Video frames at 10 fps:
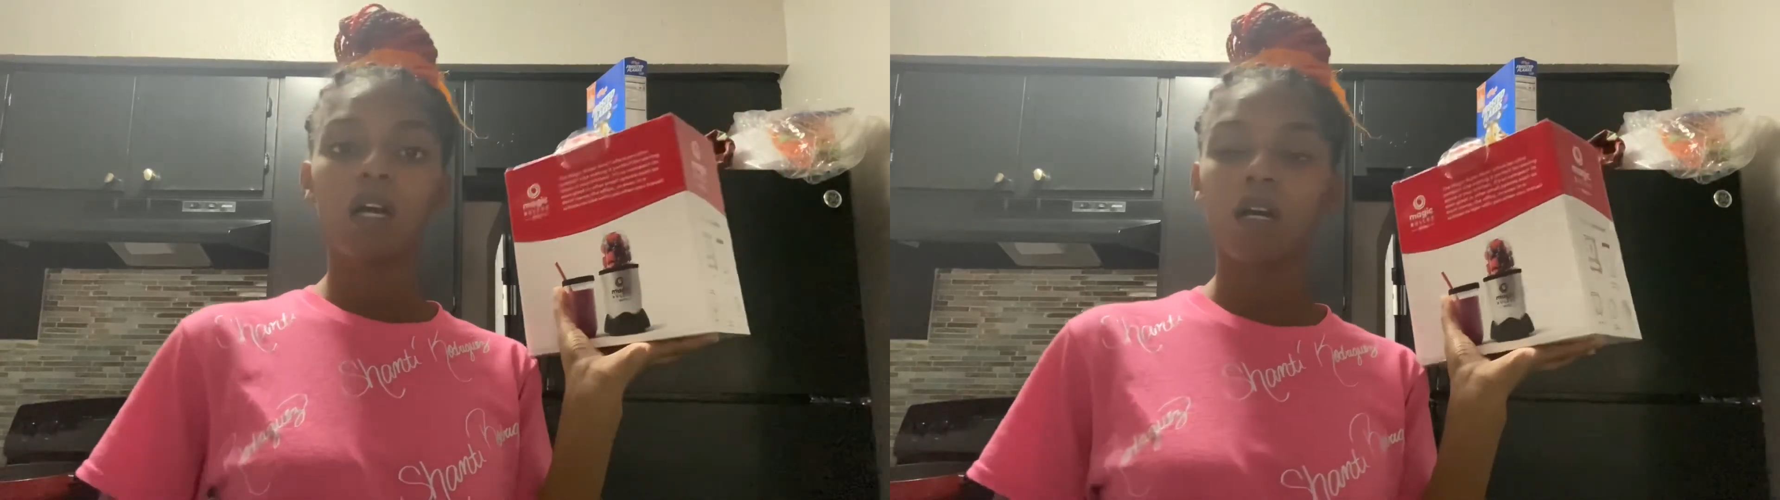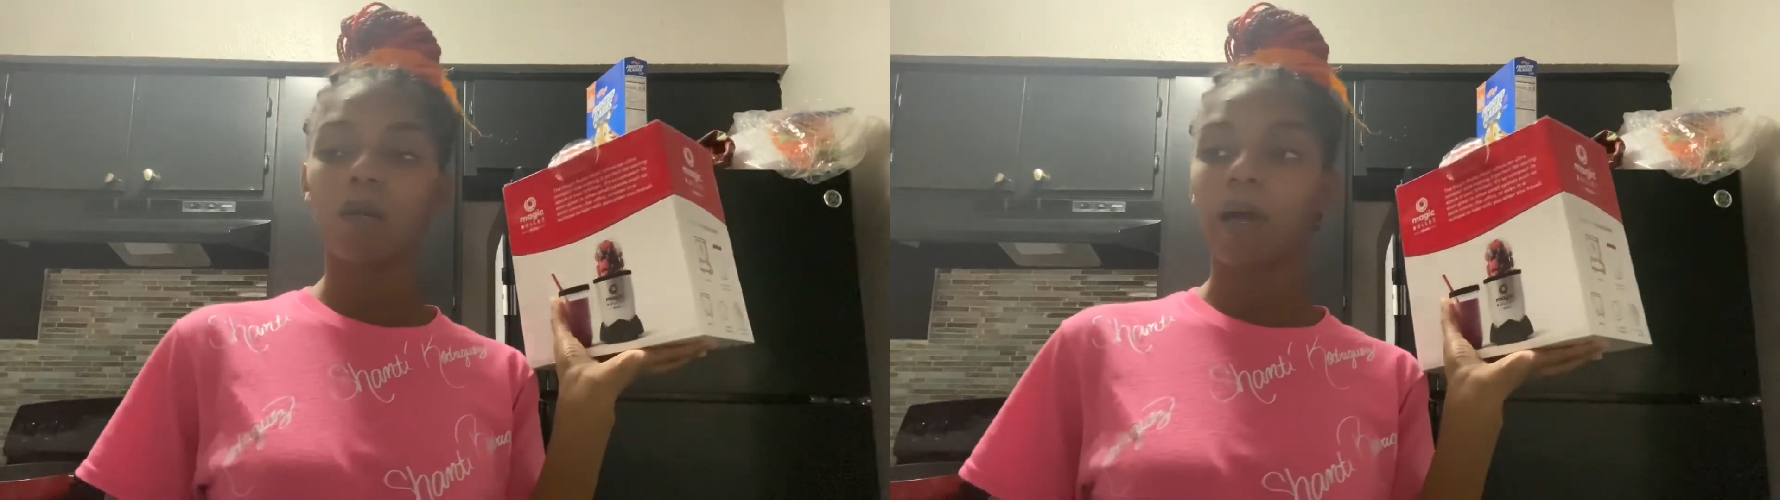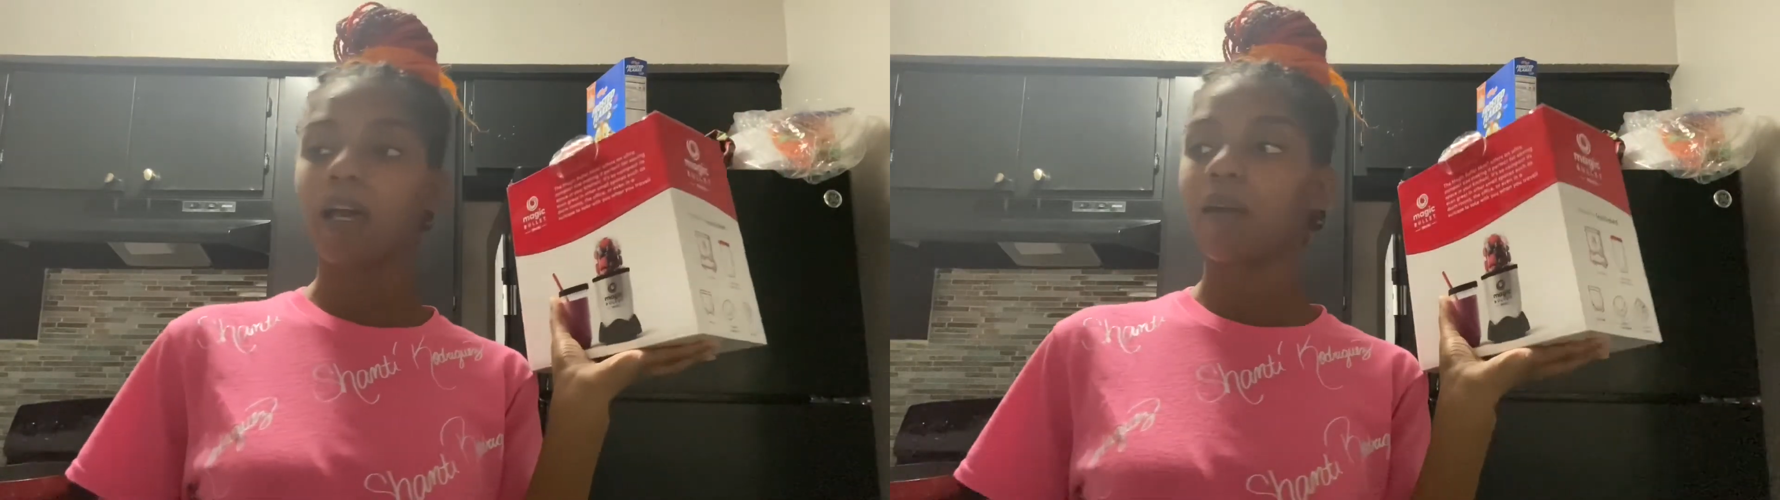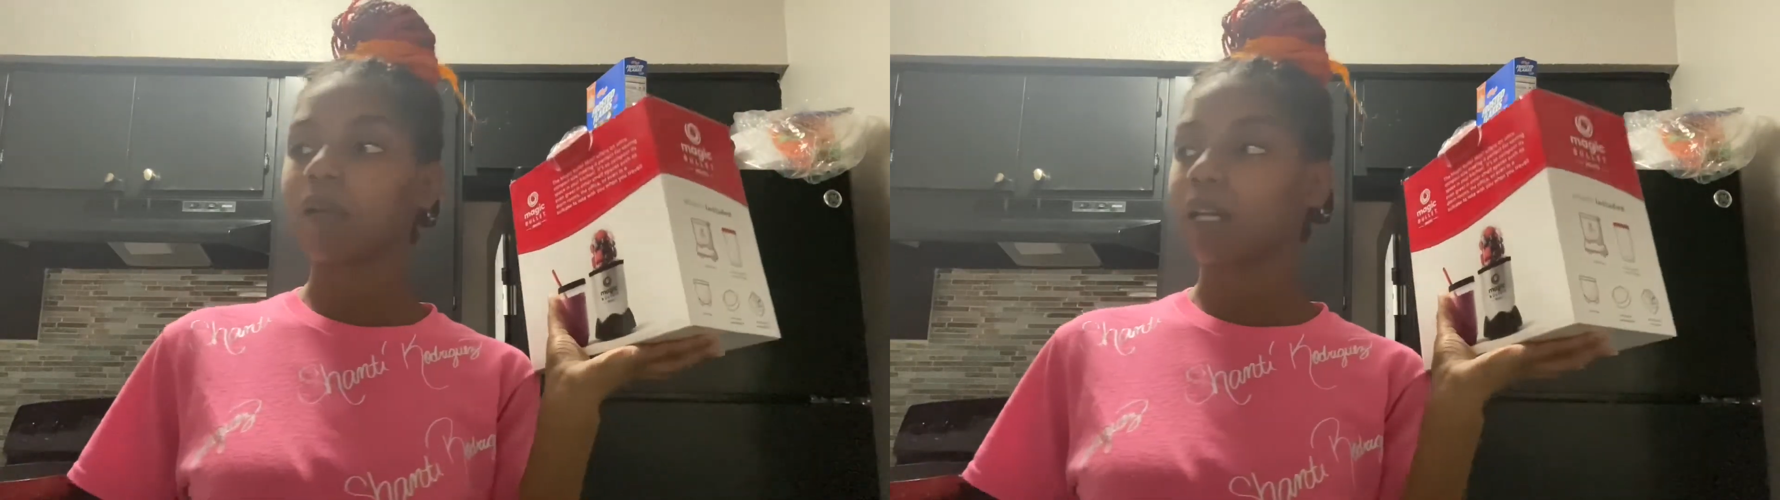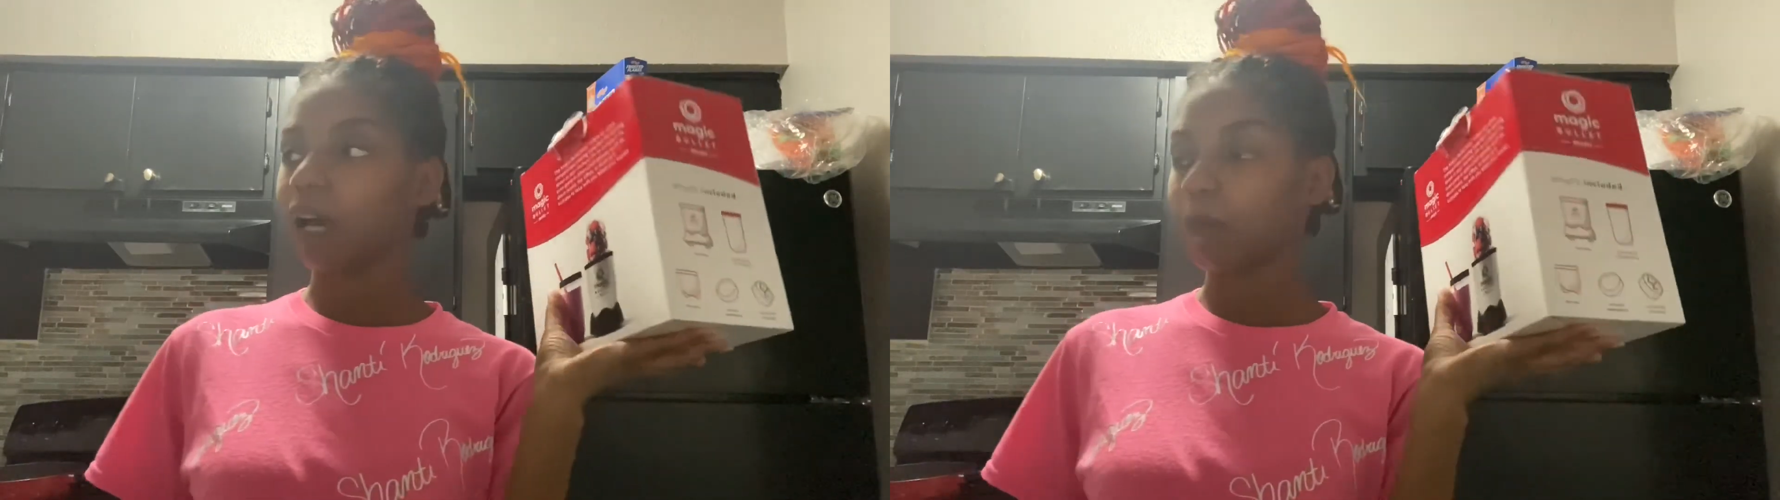I had
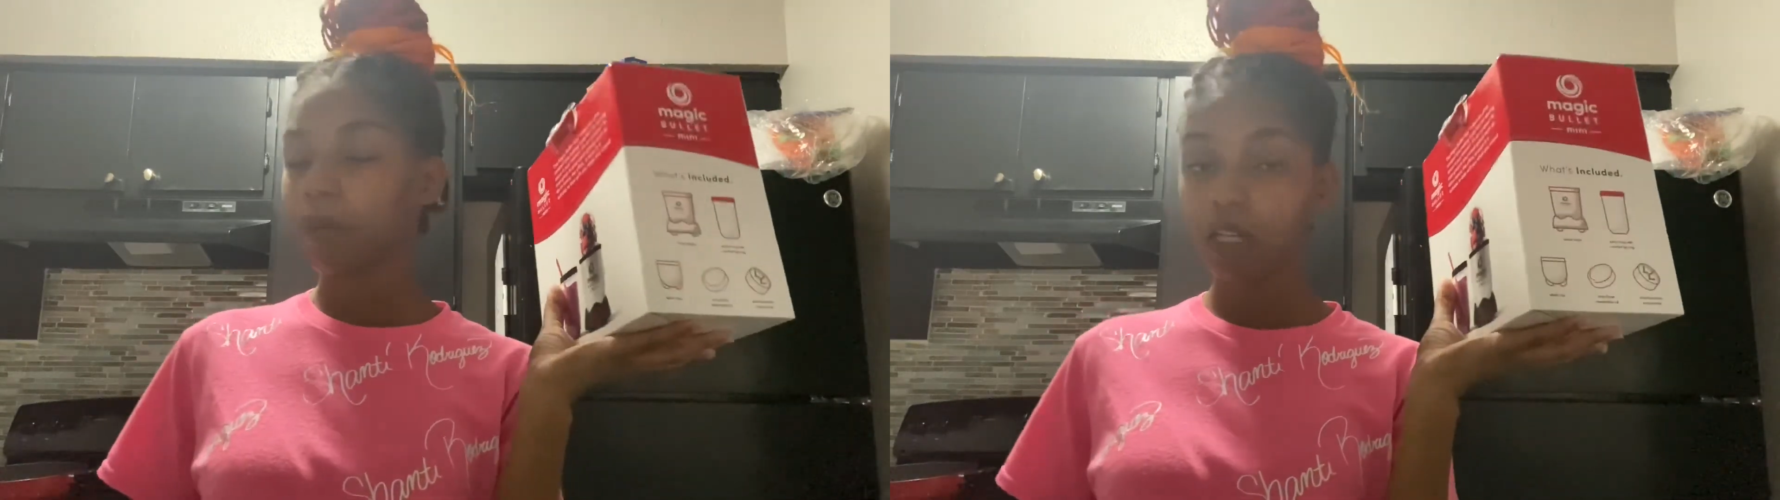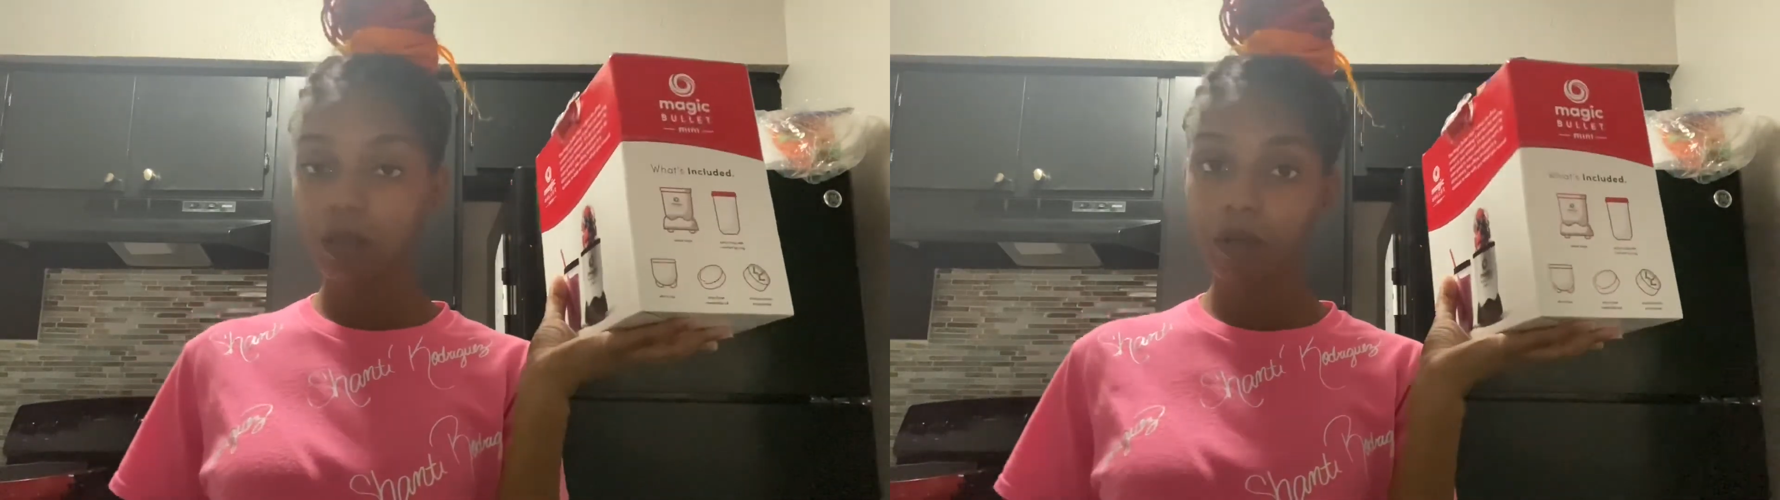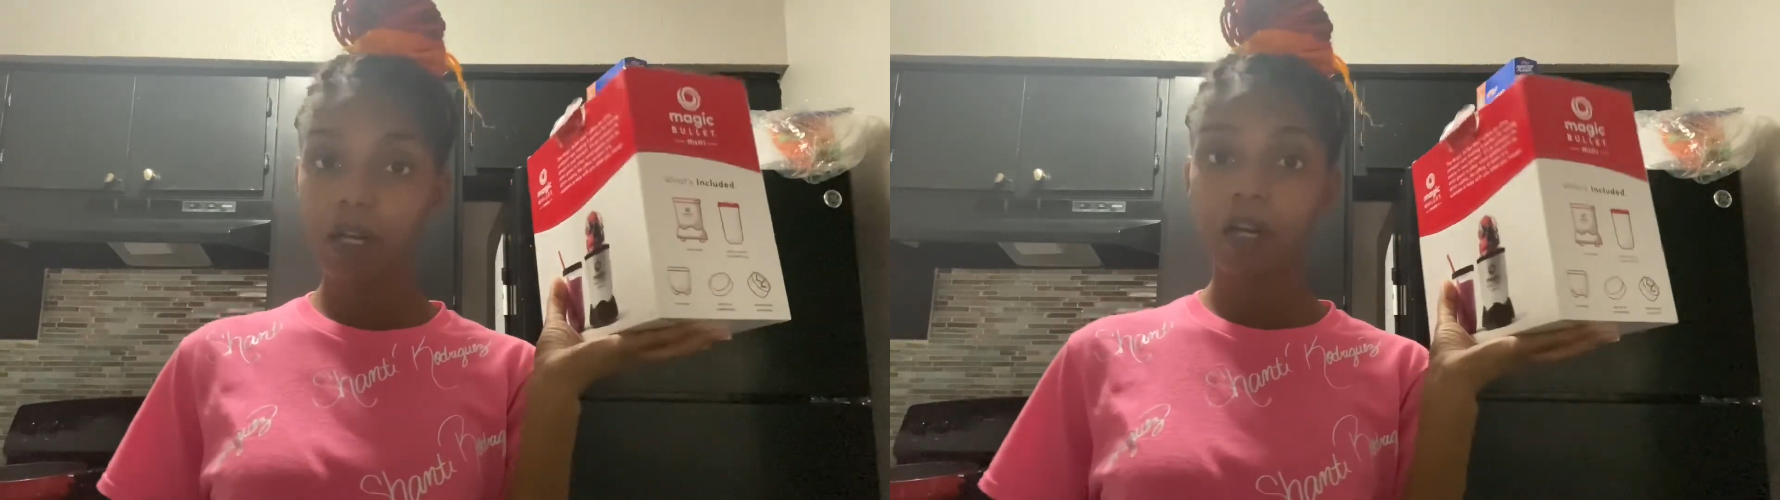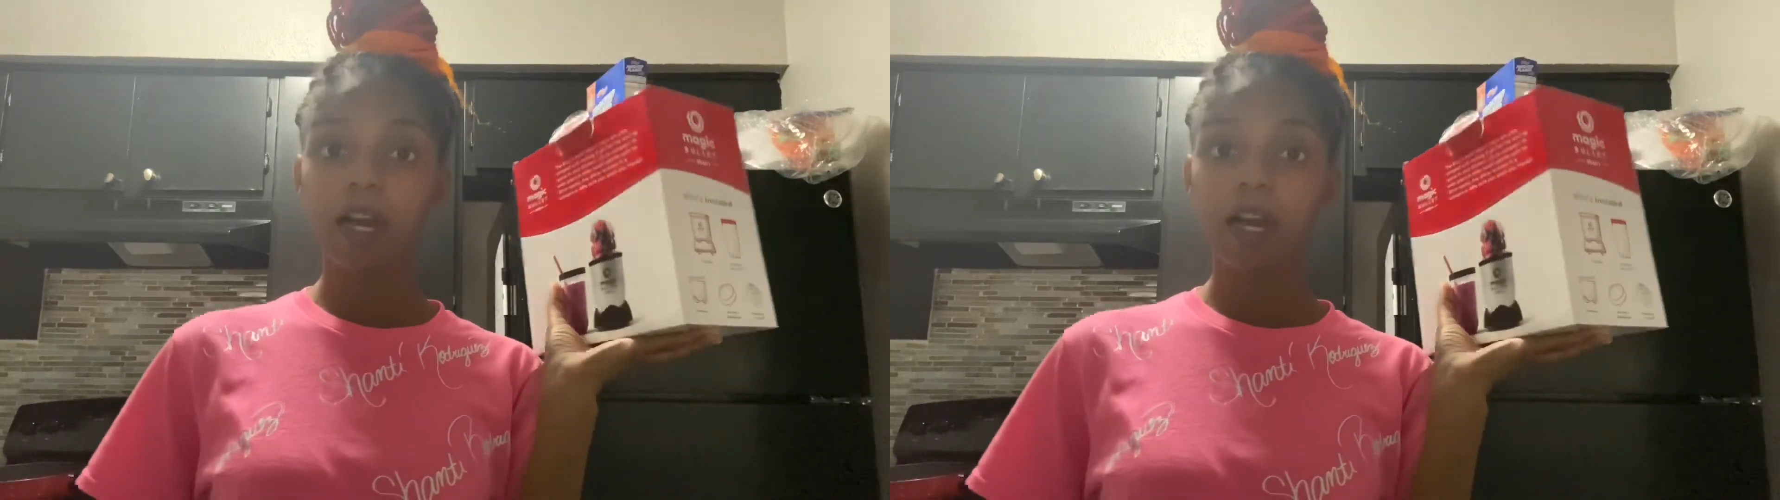went and got peanut butter,